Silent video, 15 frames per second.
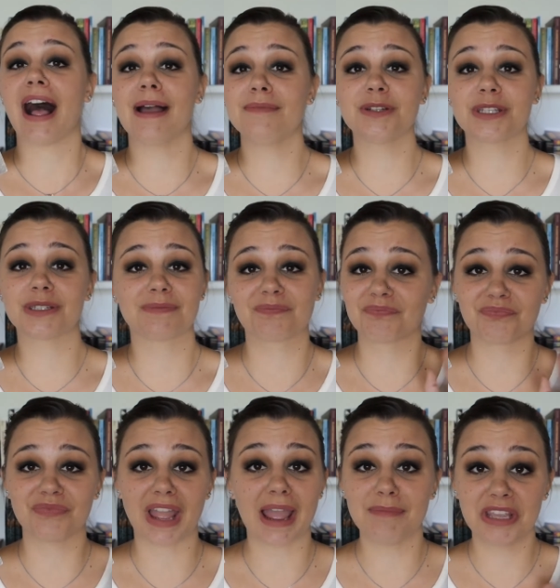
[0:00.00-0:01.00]
I'm just
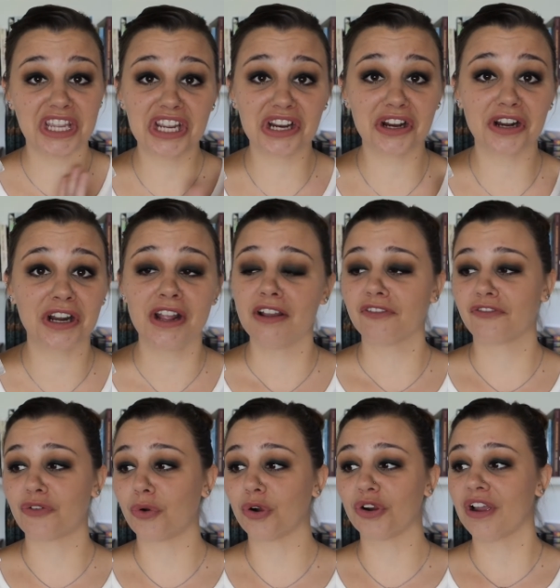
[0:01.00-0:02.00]
I'm here
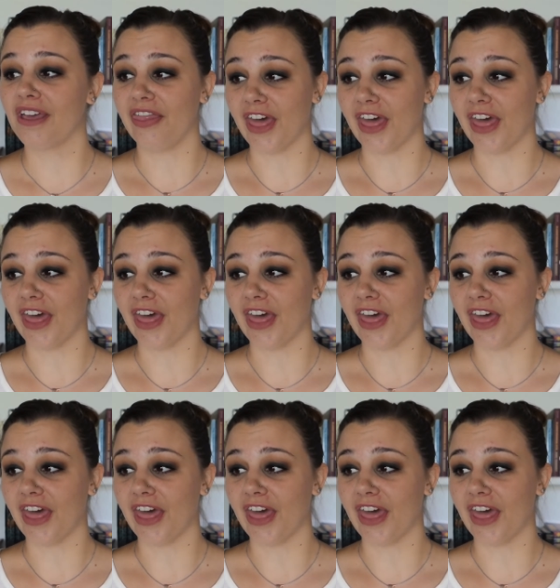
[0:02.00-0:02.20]
for